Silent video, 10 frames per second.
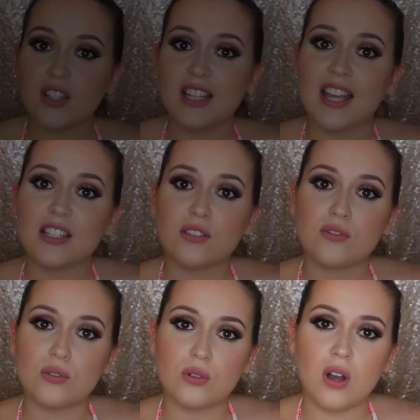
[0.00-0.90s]
next
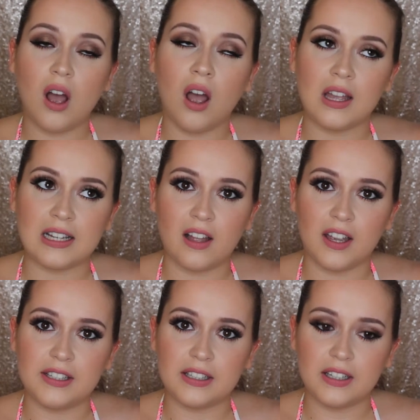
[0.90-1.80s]
for
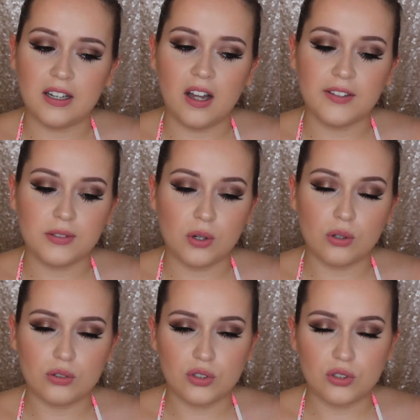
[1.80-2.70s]
eyeliner, I've
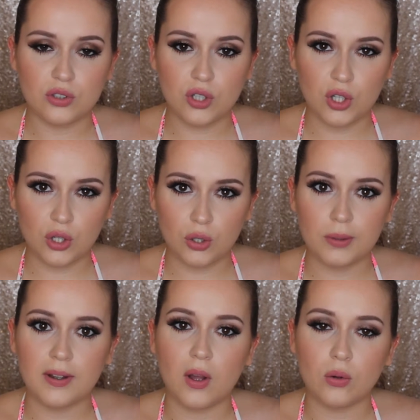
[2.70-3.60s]
got
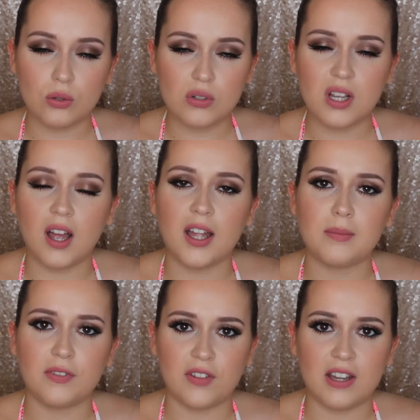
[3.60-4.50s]
two
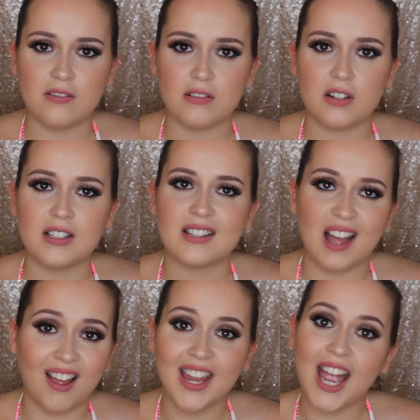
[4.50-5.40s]
all-time favourites
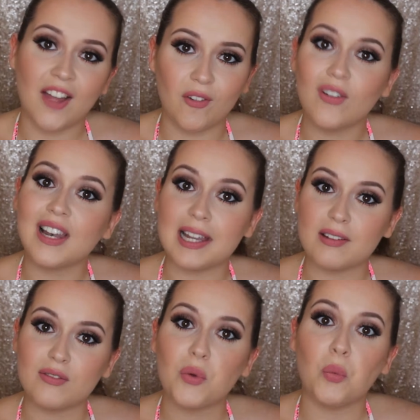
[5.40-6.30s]
that I cannot
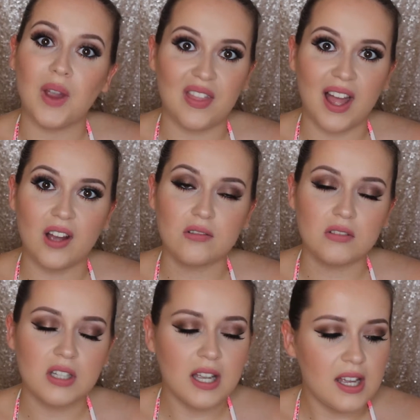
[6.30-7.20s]
live
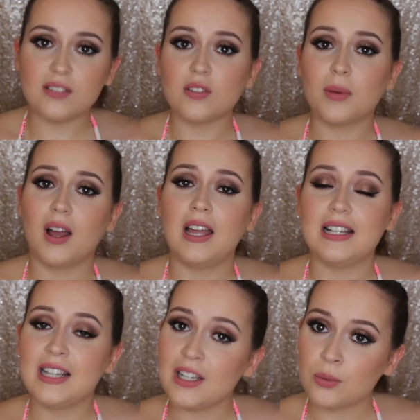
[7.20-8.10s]
without. So for my
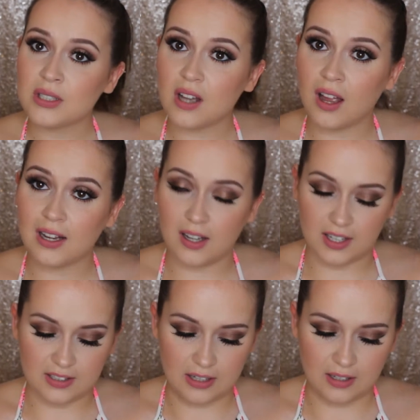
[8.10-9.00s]
liquid
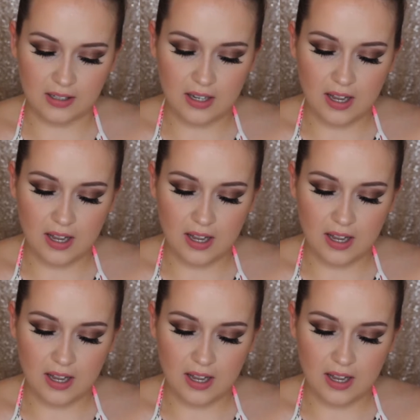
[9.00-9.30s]
eyeliner,